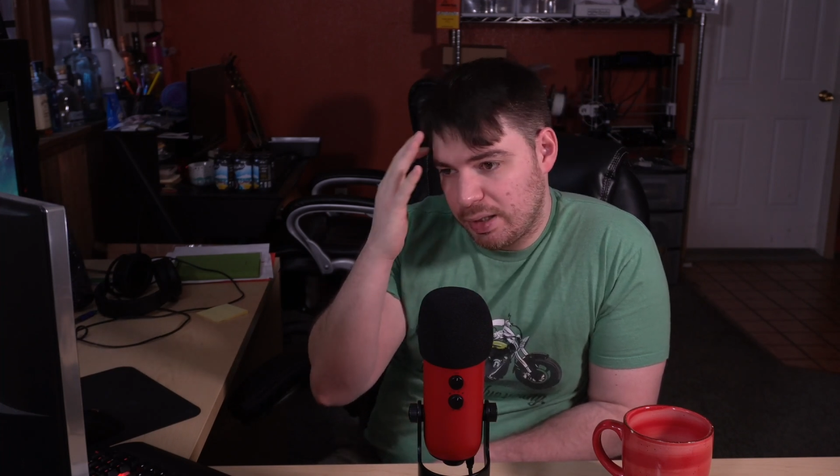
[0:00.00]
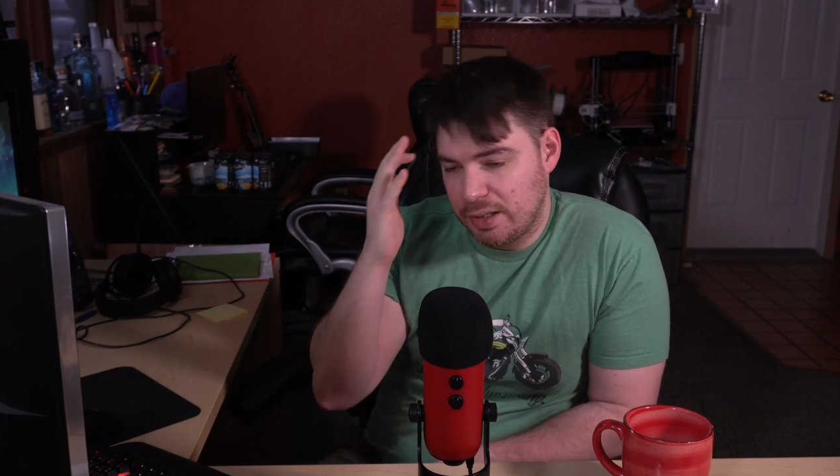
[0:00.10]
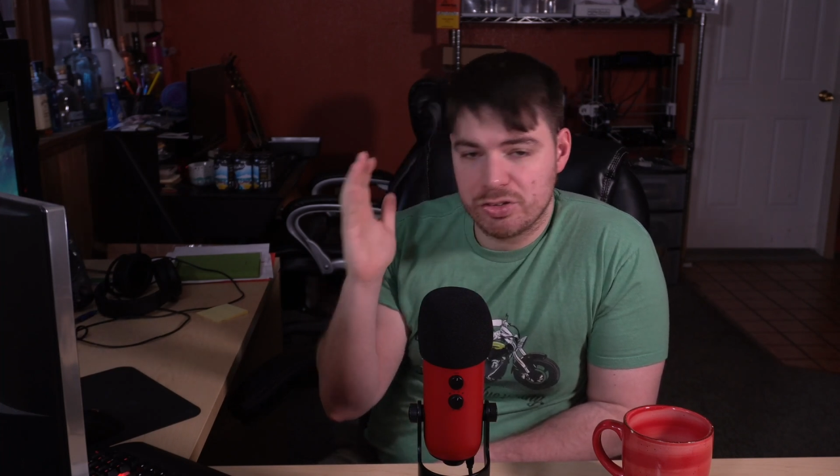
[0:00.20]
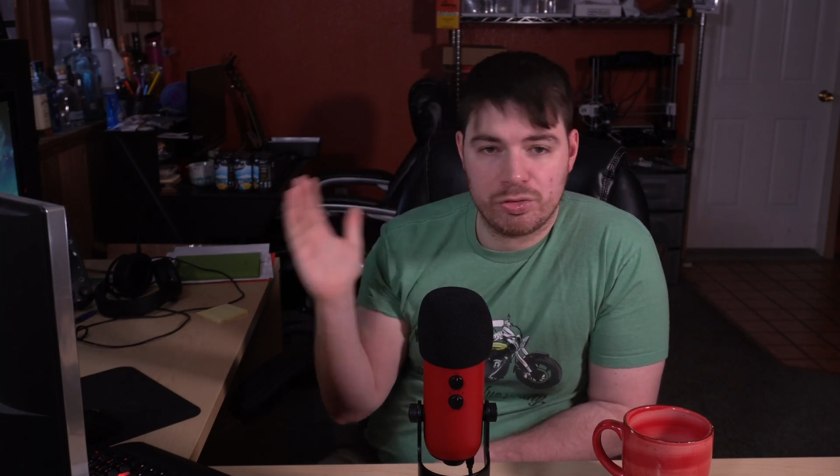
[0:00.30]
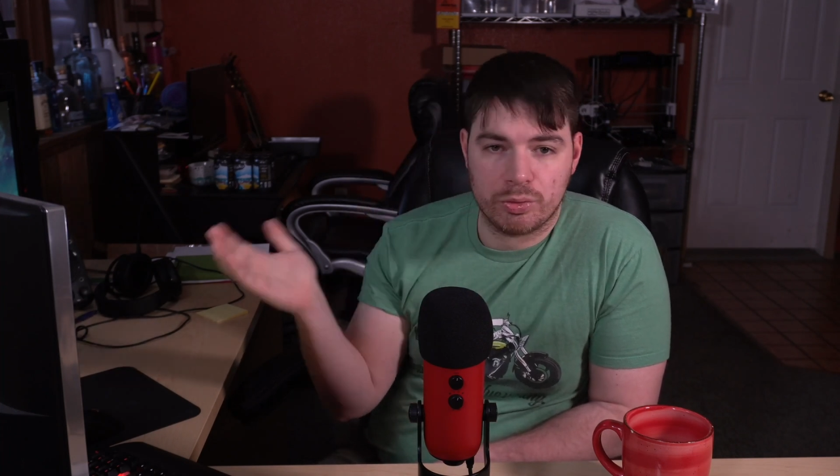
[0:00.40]

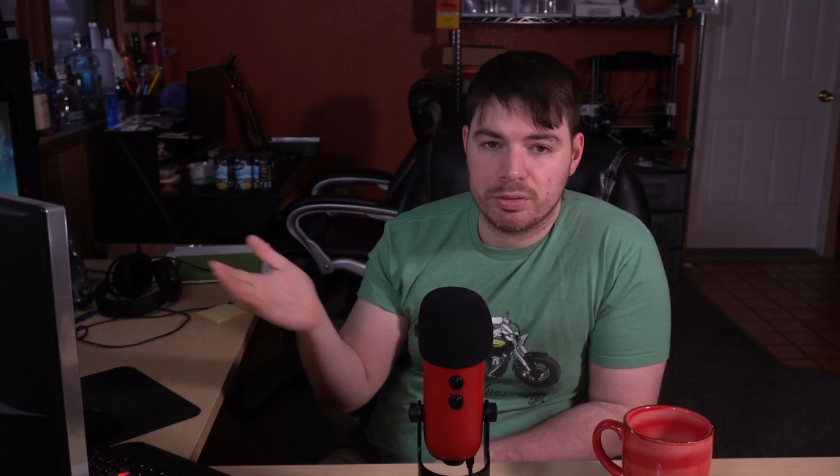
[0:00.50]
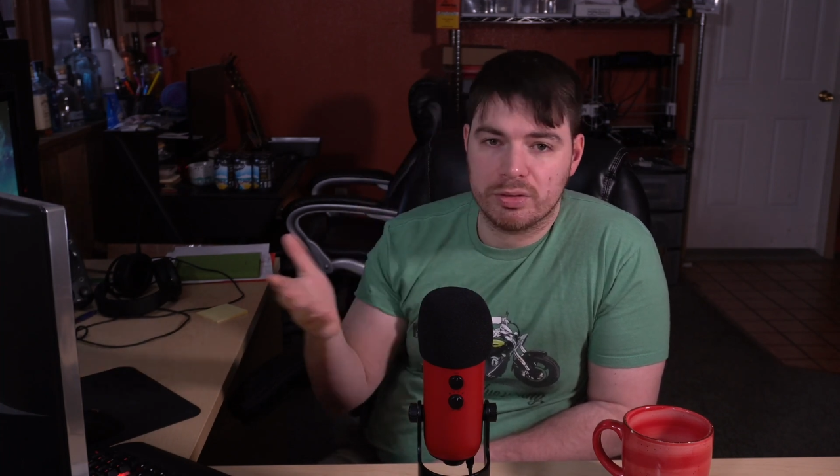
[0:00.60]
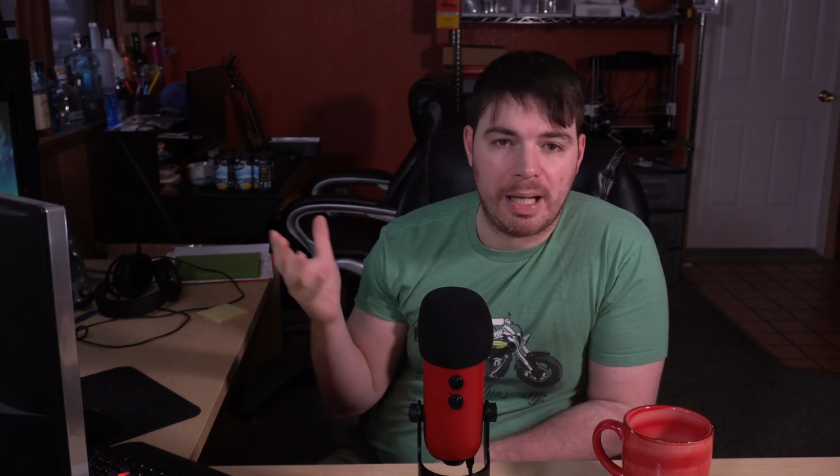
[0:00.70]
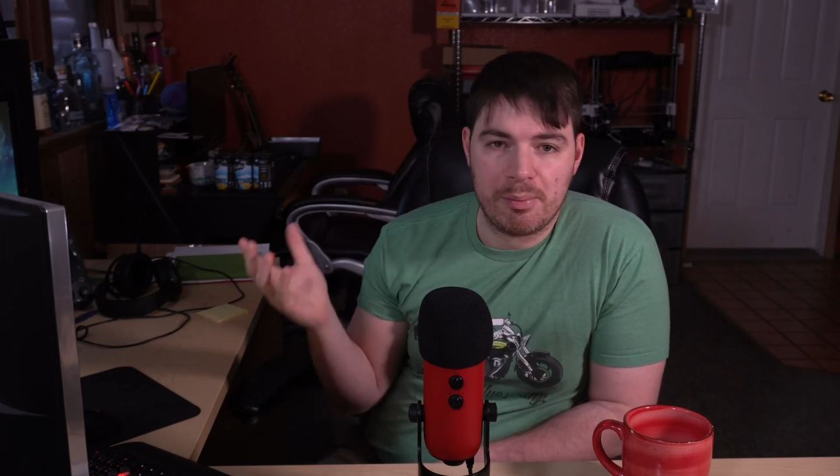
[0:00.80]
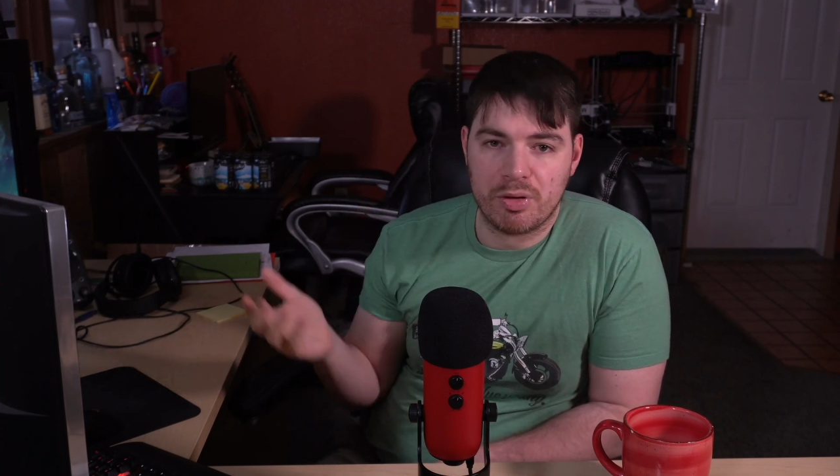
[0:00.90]
and just store our
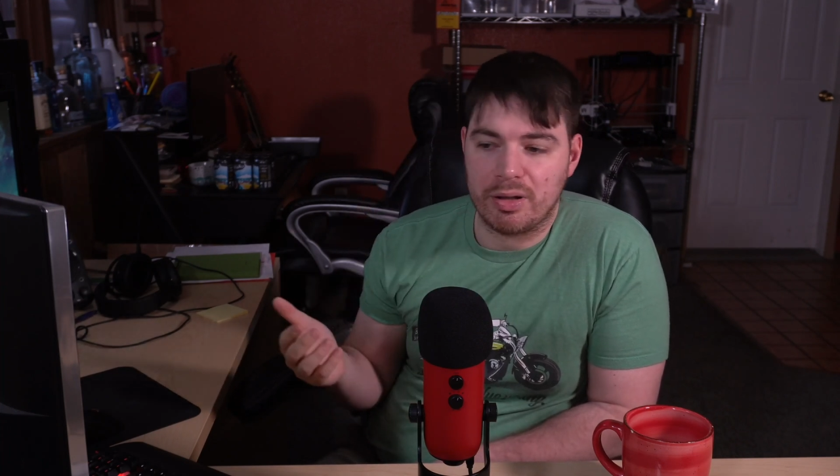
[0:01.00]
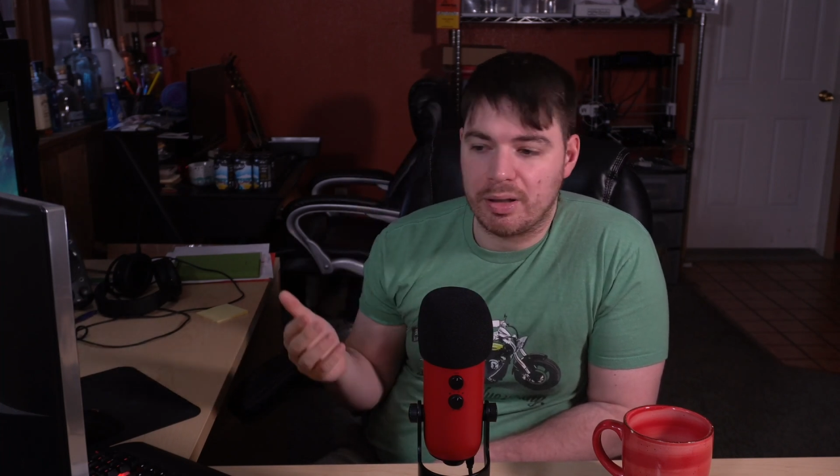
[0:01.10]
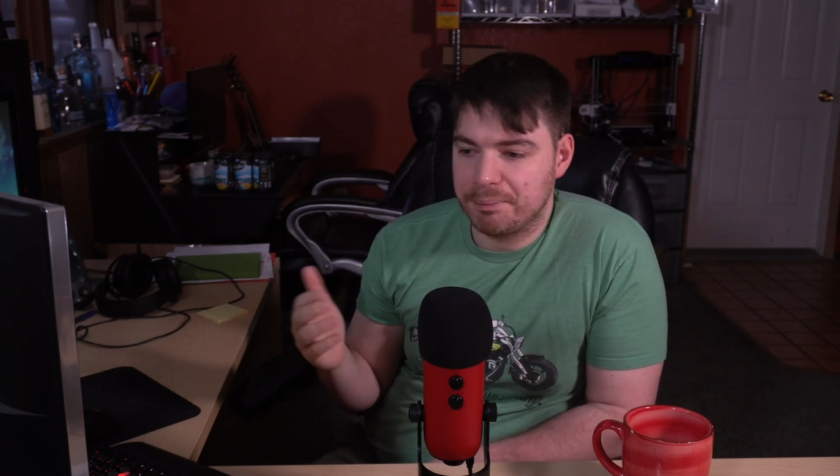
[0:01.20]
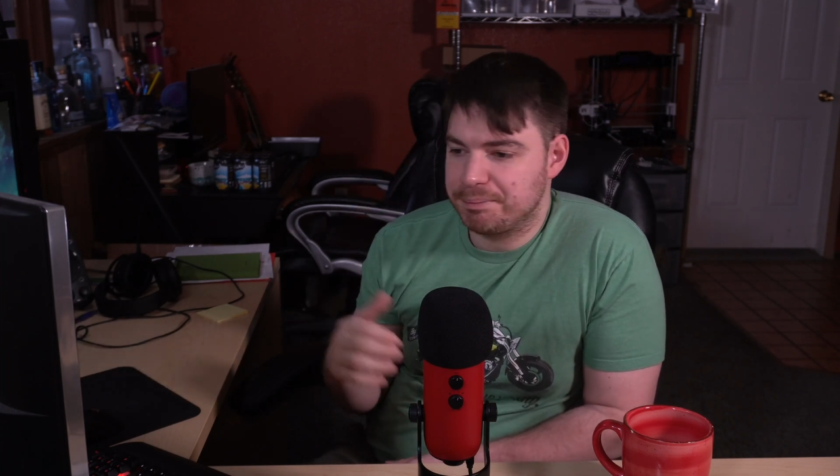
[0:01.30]
games on there.